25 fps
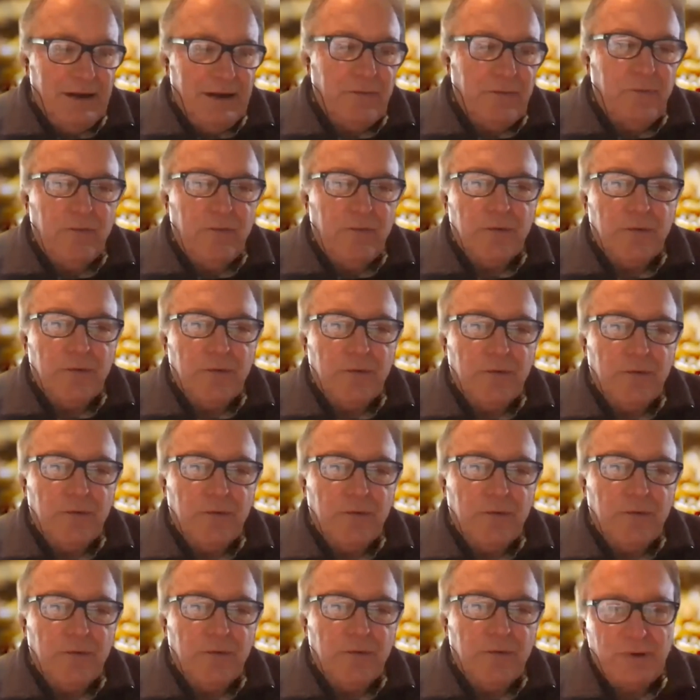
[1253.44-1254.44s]

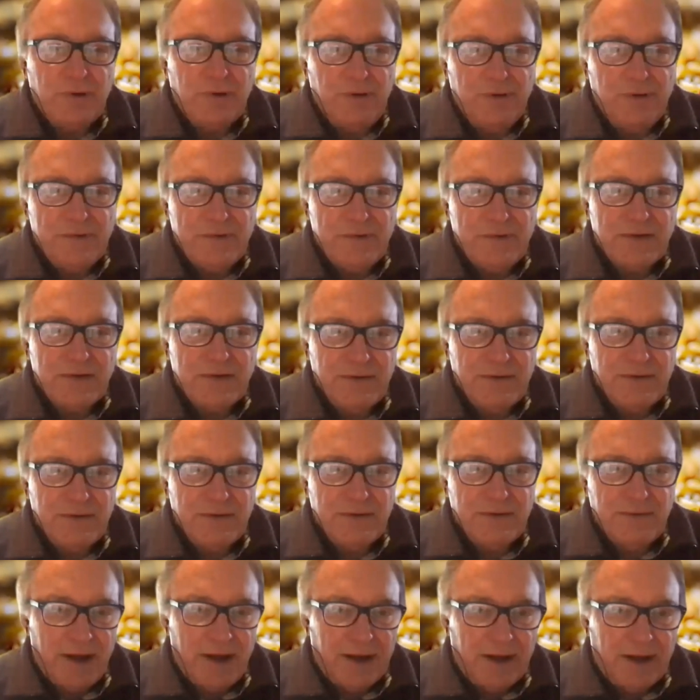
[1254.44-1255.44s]
fraudulent producers of
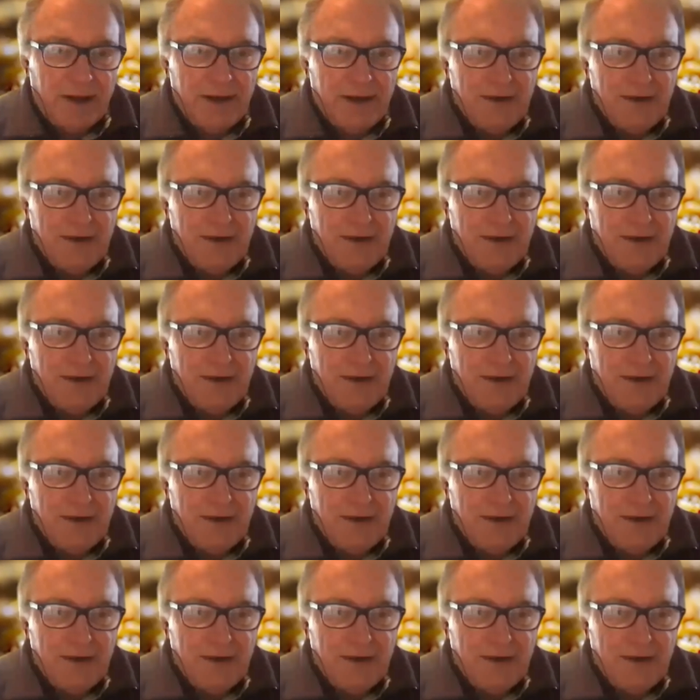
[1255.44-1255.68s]
honey